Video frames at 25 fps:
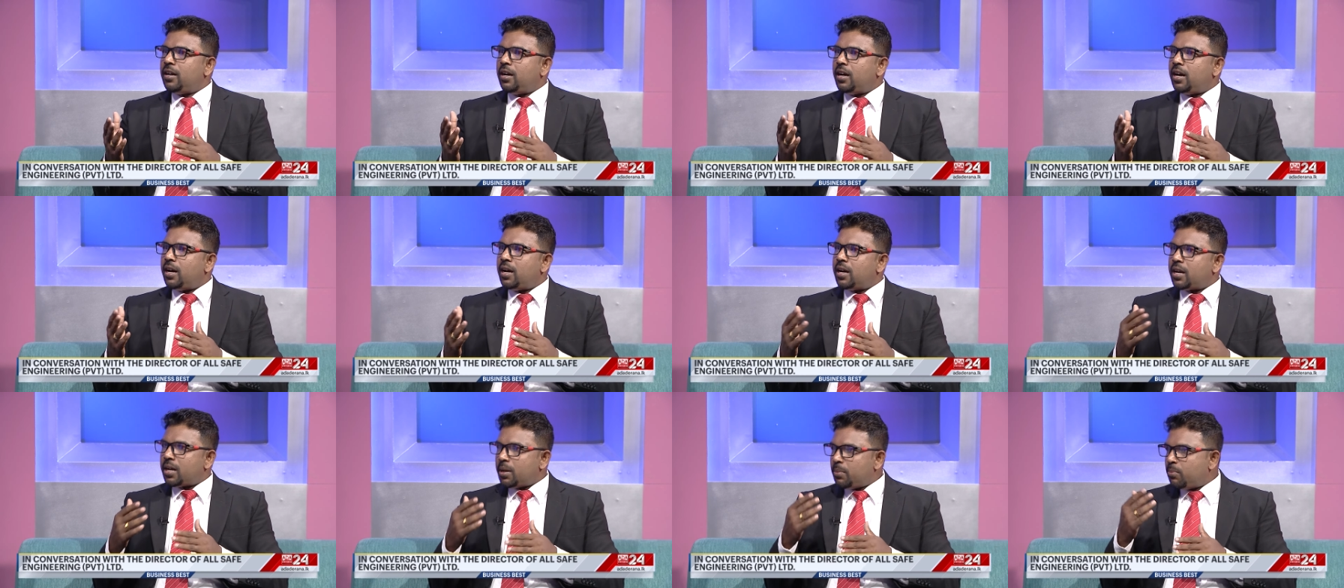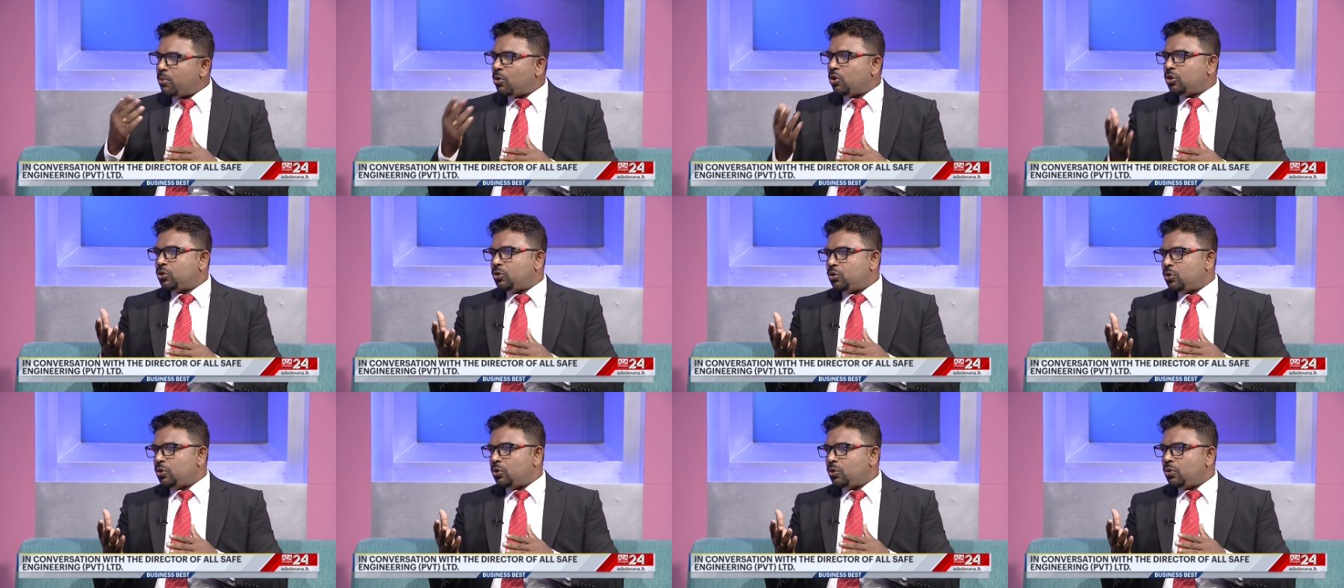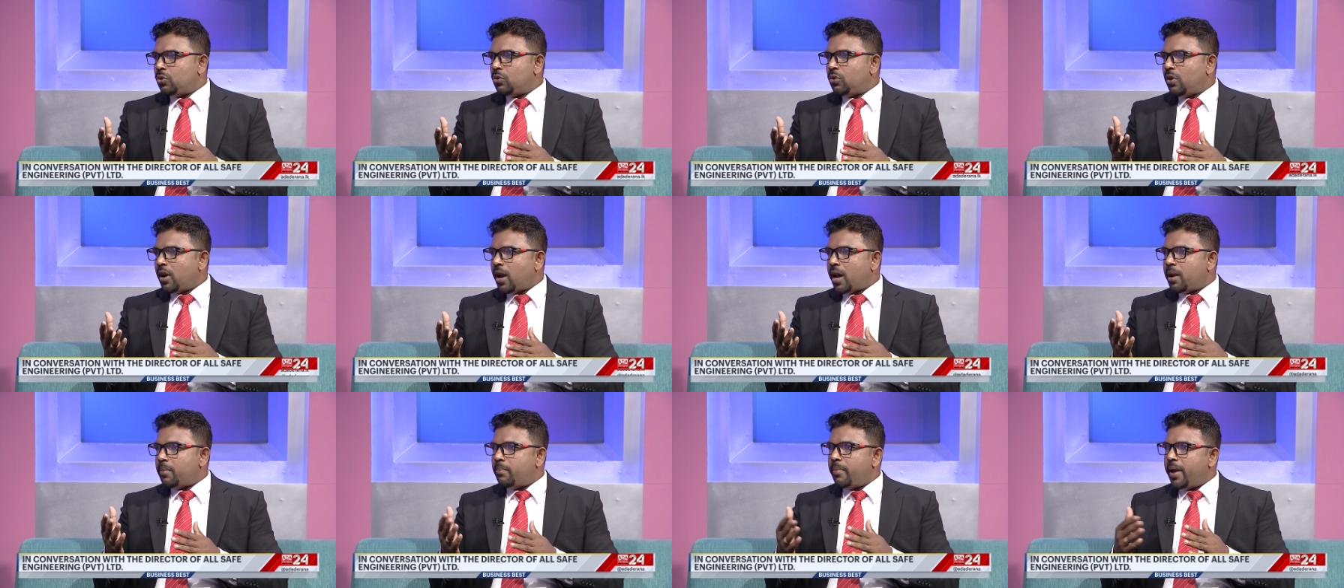uh, report to
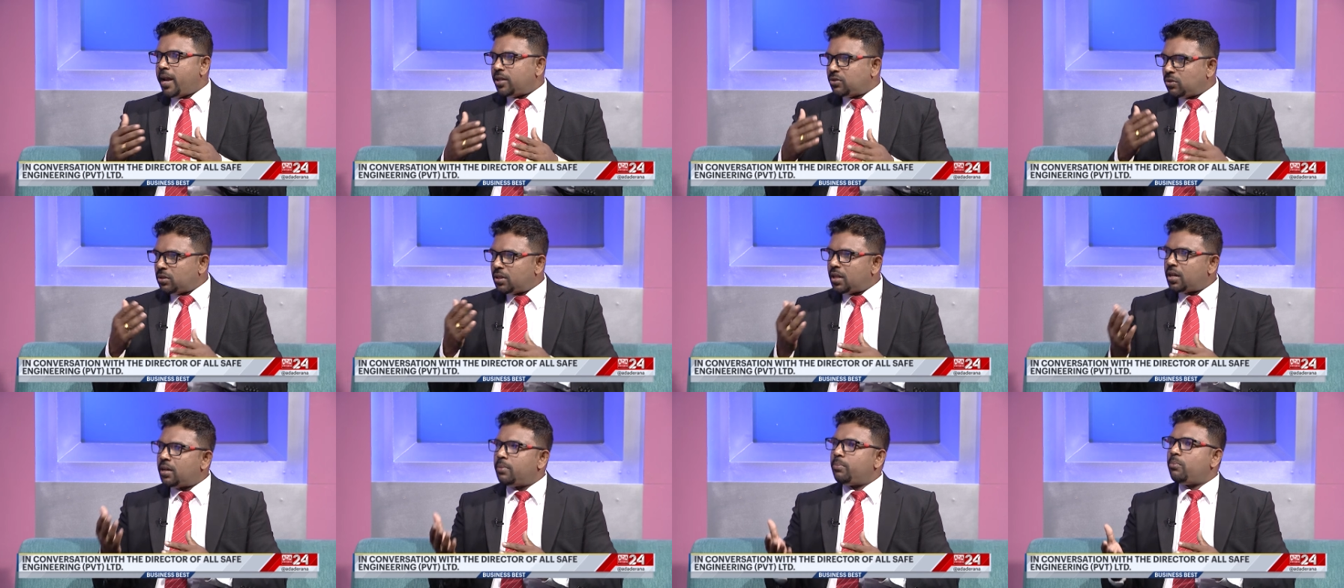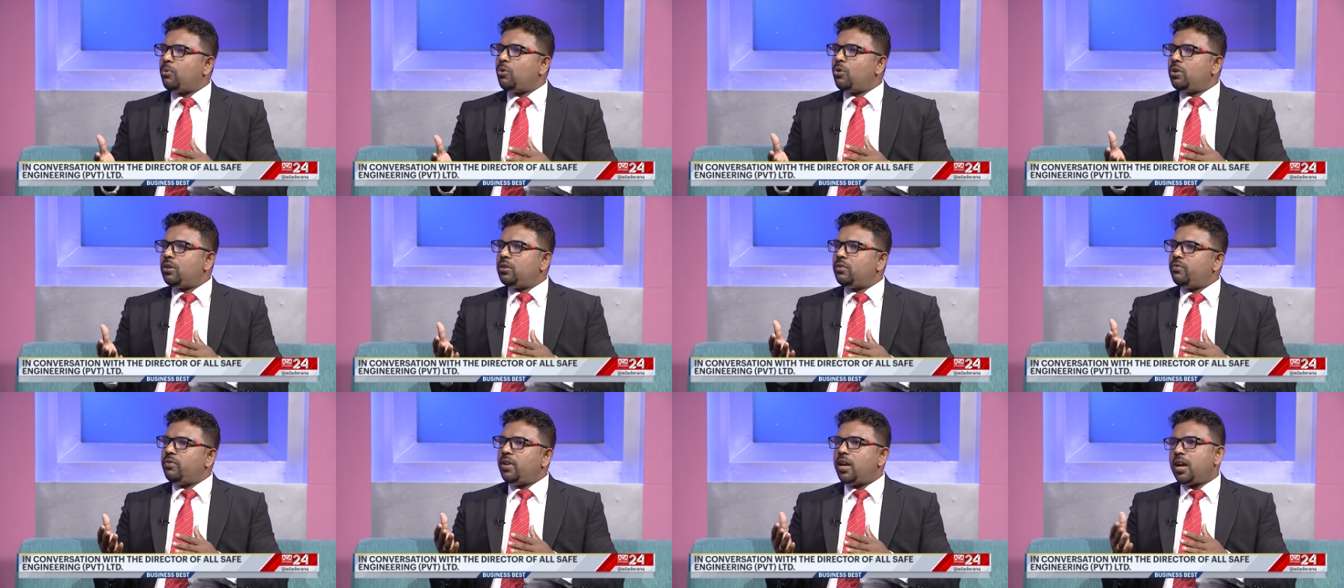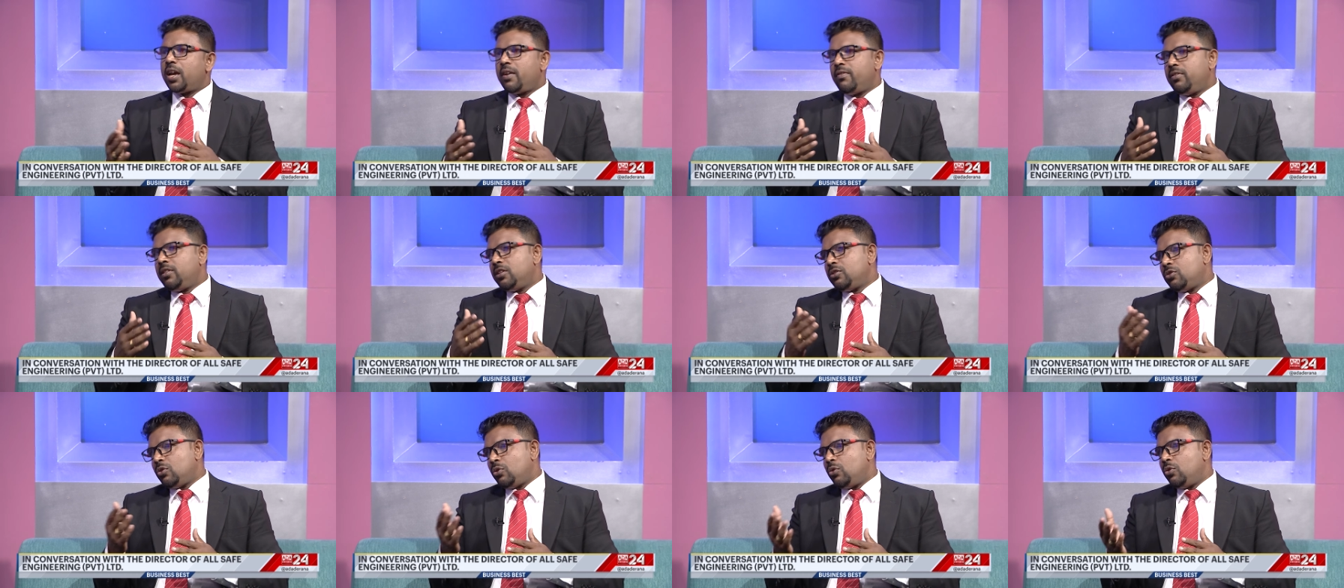you and based on the report we are
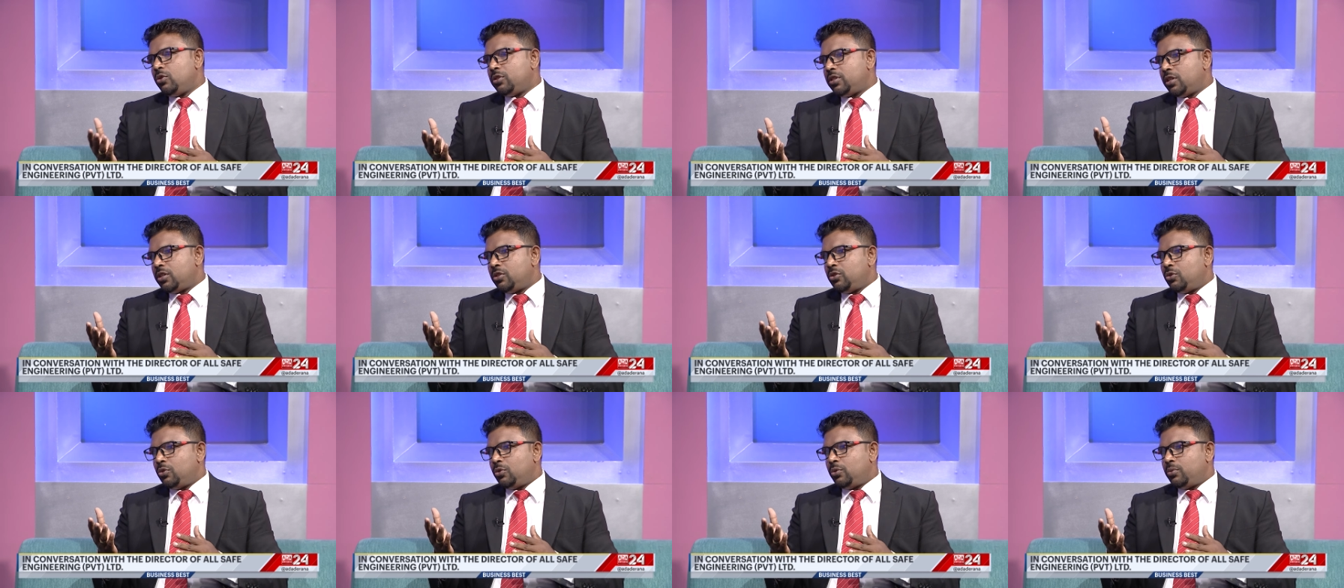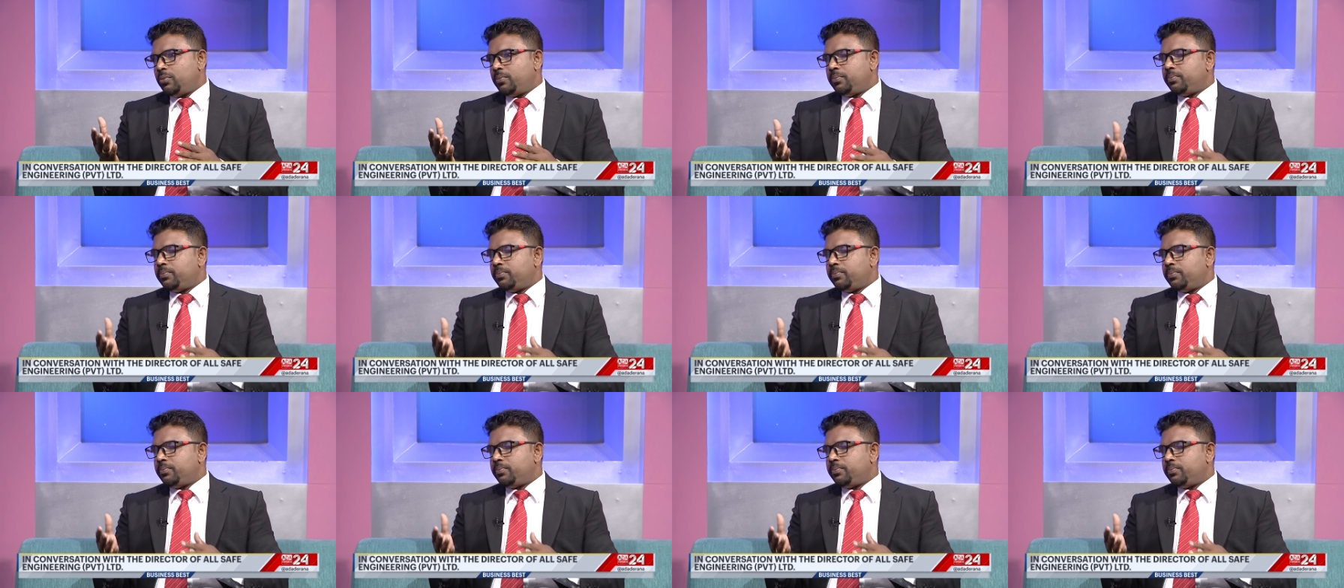giving the solution to you